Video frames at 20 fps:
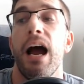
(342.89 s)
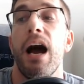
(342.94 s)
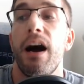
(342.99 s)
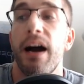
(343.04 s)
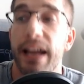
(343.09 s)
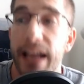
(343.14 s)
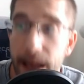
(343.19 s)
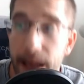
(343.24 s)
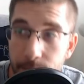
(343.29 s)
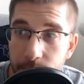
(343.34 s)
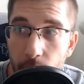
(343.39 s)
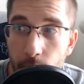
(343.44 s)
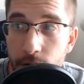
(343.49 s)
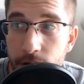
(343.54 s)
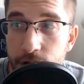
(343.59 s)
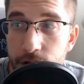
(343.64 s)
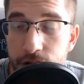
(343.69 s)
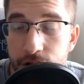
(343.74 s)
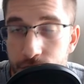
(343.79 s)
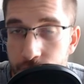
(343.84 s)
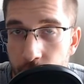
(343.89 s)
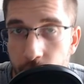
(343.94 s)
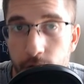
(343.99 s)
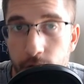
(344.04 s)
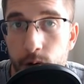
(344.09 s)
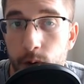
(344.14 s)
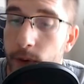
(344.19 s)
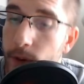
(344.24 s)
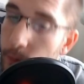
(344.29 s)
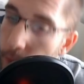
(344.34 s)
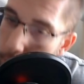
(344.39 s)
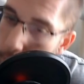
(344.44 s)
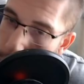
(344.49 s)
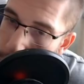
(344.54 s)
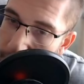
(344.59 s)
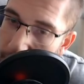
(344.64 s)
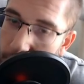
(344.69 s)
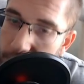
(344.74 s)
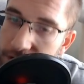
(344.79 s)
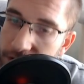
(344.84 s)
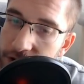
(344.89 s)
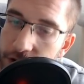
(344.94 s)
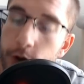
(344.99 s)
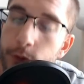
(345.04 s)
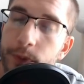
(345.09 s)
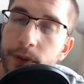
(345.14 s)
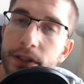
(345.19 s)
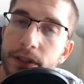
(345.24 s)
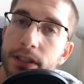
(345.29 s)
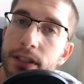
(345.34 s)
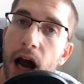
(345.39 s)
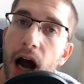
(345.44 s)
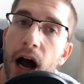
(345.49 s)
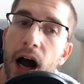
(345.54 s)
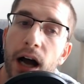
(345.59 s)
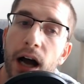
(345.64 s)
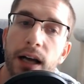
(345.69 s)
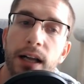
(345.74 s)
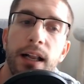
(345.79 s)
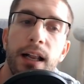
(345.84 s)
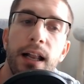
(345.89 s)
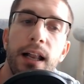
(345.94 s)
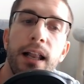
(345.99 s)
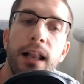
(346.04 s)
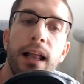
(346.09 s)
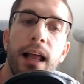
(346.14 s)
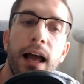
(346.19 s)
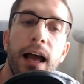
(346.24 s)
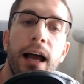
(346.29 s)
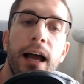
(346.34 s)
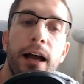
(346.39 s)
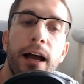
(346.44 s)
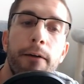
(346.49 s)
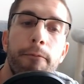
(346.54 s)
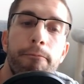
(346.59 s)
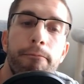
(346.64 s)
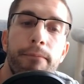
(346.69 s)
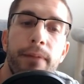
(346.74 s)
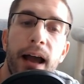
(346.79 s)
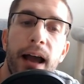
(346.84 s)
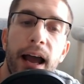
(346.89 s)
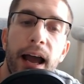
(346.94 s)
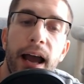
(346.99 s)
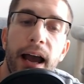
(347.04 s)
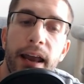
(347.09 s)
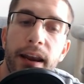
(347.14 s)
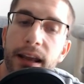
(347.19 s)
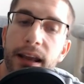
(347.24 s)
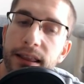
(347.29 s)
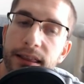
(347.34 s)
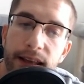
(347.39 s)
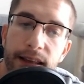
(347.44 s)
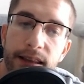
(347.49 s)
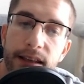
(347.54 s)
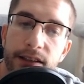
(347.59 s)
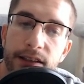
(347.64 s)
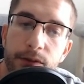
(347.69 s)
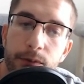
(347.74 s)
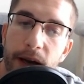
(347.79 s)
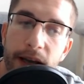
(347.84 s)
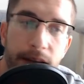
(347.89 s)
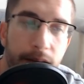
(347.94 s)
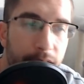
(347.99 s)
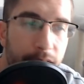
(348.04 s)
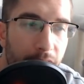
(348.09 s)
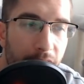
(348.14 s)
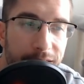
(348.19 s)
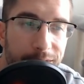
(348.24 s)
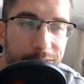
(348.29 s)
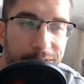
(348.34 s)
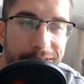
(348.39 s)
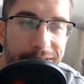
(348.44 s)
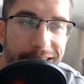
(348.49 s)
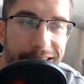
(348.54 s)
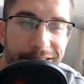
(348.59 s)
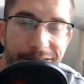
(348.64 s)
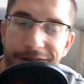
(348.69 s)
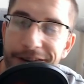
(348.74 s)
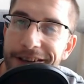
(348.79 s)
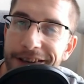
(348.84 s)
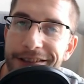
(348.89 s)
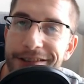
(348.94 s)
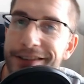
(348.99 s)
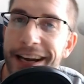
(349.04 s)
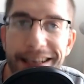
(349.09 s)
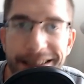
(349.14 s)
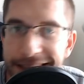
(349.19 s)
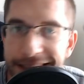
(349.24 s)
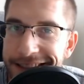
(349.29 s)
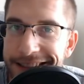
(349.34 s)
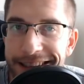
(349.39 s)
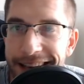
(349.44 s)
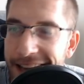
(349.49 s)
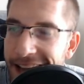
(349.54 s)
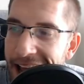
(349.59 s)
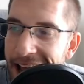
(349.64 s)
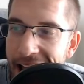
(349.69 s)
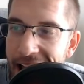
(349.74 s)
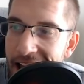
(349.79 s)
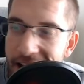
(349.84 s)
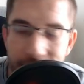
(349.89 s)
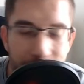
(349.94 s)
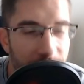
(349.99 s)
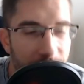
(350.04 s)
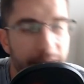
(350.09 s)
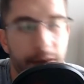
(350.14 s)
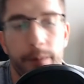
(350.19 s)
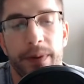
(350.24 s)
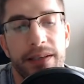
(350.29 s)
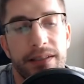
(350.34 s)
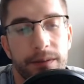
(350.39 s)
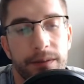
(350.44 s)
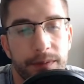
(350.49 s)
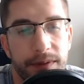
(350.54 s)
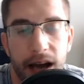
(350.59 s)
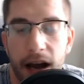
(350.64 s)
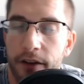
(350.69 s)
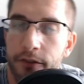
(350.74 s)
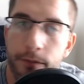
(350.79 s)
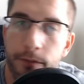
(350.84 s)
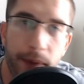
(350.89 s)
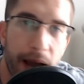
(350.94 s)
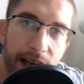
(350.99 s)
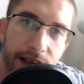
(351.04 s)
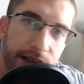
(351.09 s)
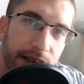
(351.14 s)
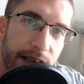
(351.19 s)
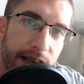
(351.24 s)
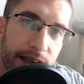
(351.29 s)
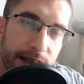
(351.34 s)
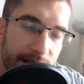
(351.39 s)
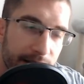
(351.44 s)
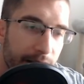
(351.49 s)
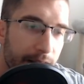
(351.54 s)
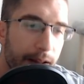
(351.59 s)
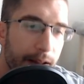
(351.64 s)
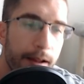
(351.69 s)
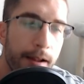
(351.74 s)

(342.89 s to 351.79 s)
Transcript: I am going to struggle. We will play on Superstar. And I think this way you guys will see the frustrations that I have, but there'll be some tough matches.